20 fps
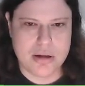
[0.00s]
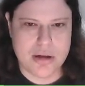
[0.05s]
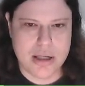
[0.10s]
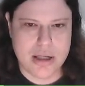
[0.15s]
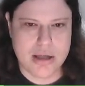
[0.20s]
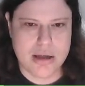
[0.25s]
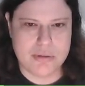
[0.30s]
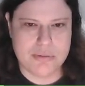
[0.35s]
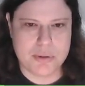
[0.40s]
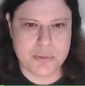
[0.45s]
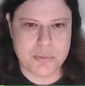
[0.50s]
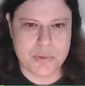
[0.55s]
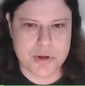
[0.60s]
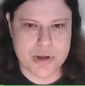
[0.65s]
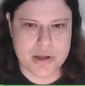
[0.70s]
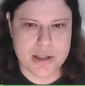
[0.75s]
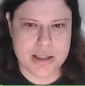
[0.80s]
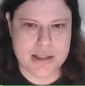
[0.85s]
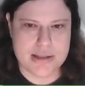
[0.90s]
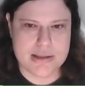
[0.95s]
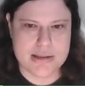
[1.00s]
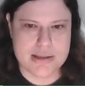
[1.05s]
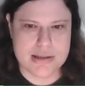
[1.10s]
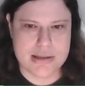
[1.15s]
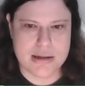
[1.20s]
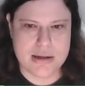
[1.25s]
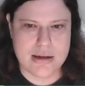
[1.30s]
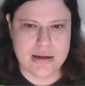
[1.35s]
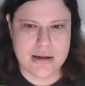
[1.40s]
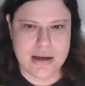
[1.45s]
if a word is
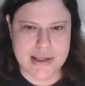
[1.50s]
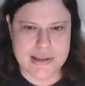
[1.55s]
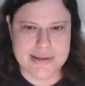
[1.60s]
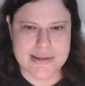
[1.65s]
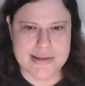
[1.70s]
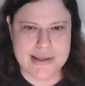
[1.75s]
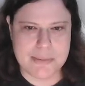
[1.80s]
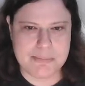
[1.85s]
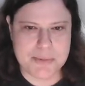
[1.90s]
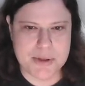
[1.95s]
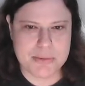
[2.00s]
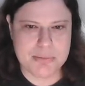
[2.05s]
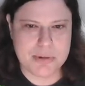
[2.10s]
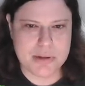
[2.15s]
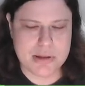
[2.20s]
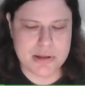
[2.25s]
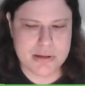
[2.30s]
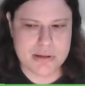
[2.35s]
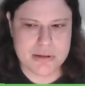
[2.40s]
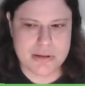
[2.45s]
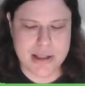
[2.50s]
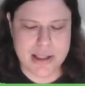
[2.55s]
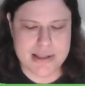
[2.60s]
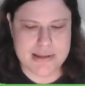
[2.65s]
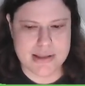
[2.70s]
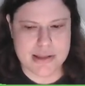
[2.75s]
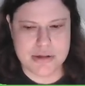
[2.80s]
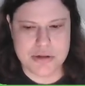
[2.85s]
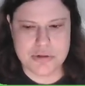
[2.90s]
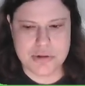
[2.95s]
acceptable, as
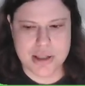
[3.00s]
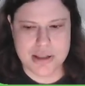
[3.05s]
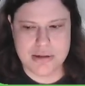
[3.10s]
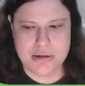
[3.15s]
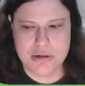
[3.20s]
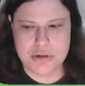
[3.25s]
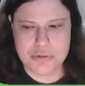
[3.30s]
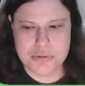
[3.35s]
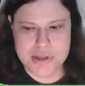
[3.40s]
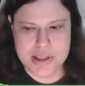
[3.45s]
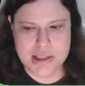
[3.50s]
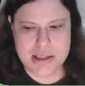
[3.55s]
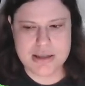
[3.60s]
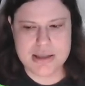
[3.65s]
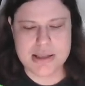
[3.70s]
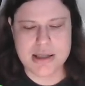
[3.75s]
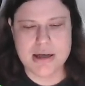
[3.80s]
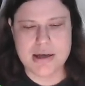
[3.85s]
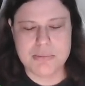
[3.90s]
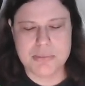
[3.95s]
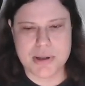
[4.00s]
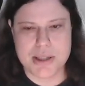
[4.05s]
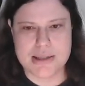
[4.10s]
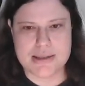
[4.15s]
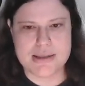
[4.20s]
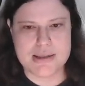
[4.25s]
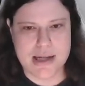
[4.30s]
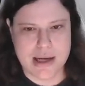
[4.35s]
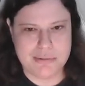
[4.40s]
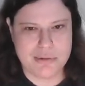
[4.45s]
in you can use it, but it's
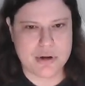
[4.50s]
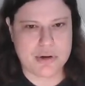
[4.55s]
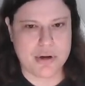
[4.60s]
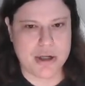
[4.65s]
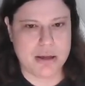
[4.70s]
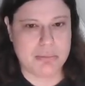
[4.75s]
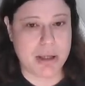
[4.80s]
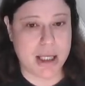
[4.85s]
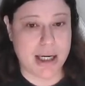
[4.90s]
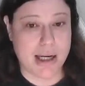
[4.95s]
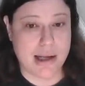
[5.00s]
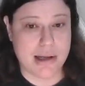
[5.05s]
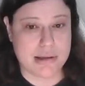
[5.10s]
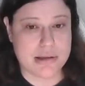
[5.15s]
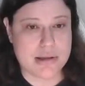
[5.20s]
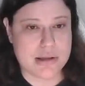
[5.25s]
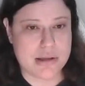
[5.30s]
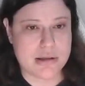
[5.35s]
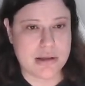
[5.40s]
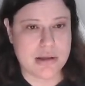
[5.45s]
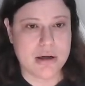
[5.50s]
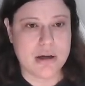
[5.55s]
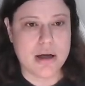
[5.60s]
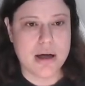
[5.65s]
never going to be an answer.